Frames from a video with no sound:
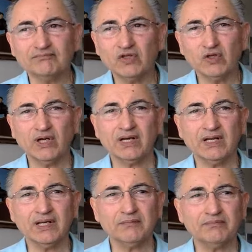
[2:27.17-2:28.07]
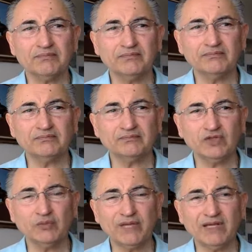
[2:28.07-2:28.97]
you're gonna
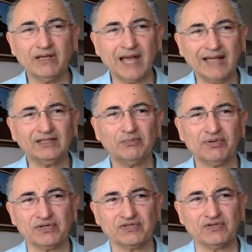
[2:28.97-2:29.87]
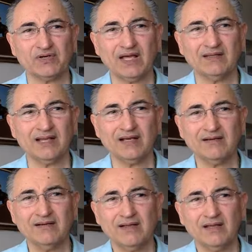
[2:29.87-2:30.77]
you may like the person and
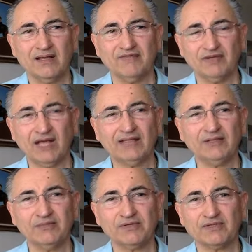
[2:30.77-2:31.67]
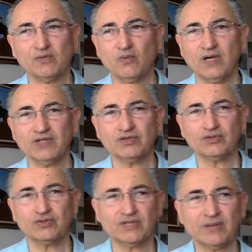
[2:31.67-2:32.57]
then if you like the person why
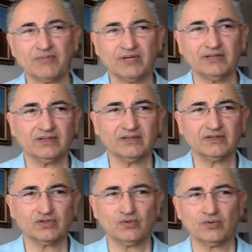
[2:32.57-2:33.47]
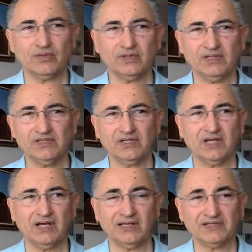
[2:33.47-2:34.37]
should you separate so
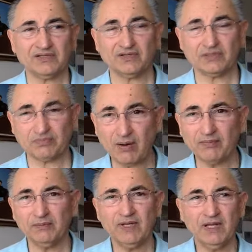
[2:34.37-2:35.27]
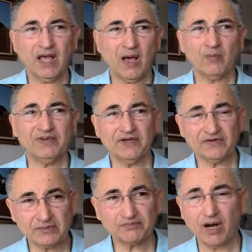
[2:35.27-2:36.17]
easily unless there is a problem and when there
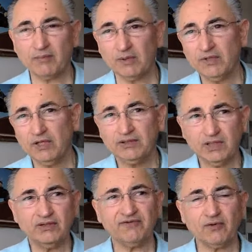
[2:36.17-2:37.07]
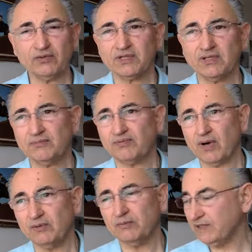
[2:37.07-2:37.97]
is a problem then you focus on the
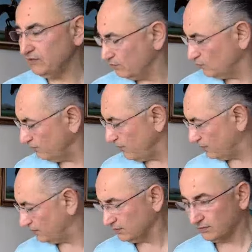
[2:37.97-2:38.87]
problem and you move on